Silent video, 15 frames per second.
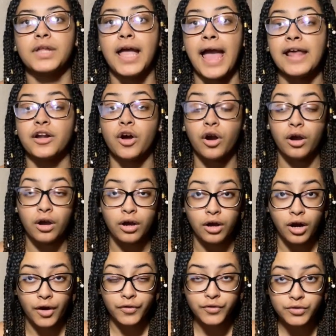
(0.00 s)
add a
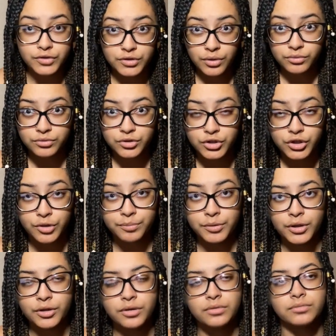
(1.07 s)
author's note to your
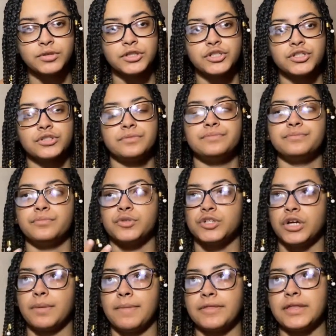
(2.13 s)
book, which we'll
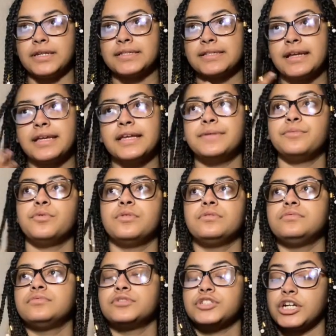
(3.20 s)
talk about that in a second.
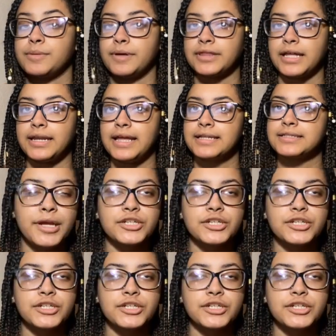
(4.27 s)
We're talking about that next.